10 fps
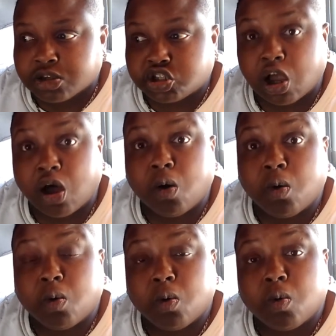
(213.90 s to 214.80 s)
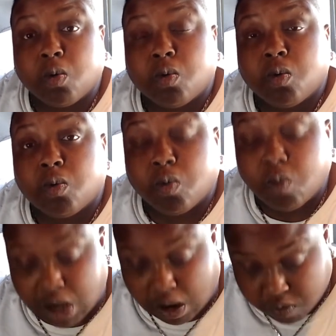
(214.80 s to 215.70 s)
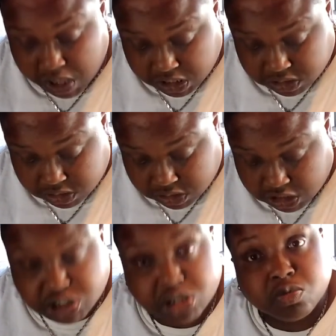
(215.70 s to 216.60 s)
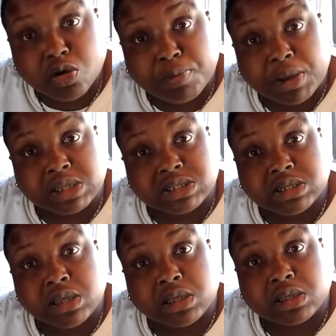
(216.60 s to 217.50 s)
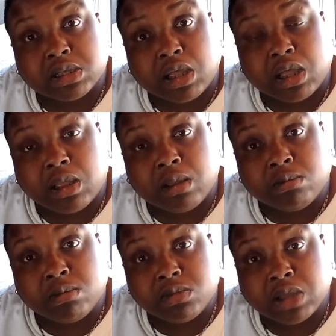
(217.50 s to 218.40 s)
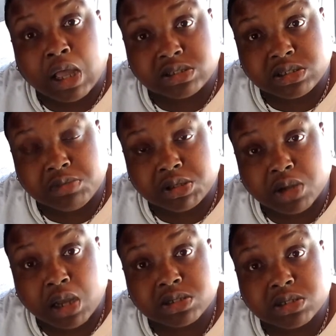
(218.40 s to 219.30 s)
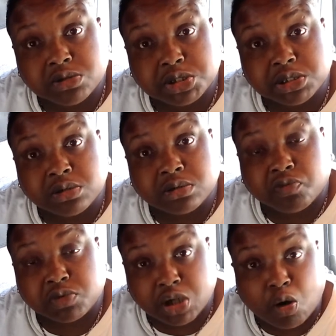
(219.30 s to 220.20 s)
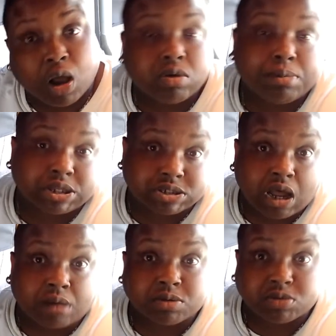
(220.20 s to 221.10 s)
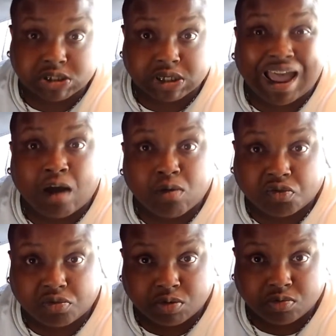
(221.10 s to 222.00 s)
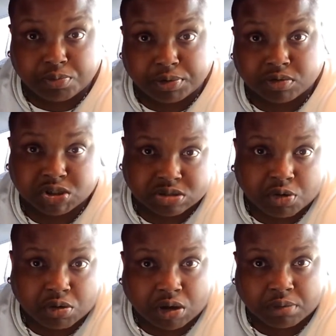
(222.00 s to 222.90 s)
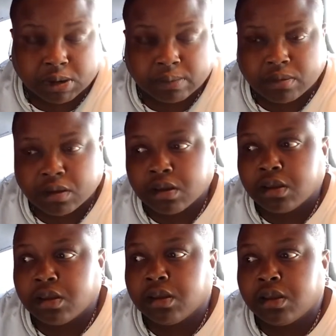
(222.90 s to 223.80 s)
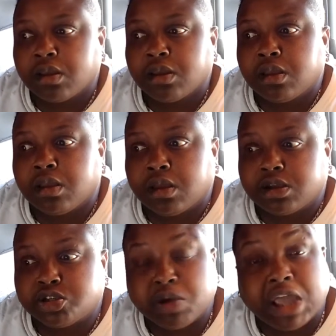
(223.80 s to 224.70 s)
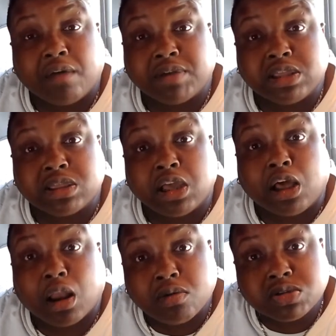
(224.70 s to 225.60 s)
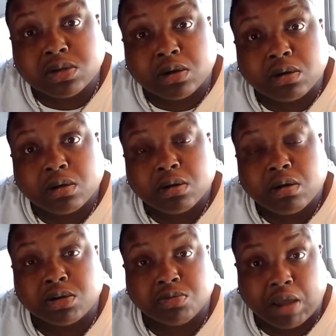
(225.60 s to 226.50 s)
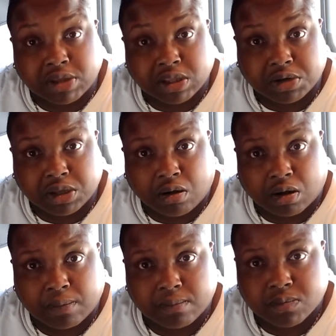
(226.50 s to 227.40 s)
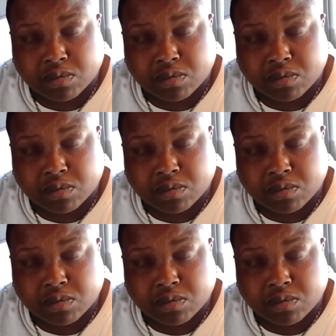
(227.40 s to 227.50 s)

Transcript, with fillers: So when I went into Jurupa and I said, look, um, you guys sent me a trailer solution to go all the way back to Compton, which is an hour from Jurupa, which is Mira Loma. Do we have anything closer or do we have anything on the yard?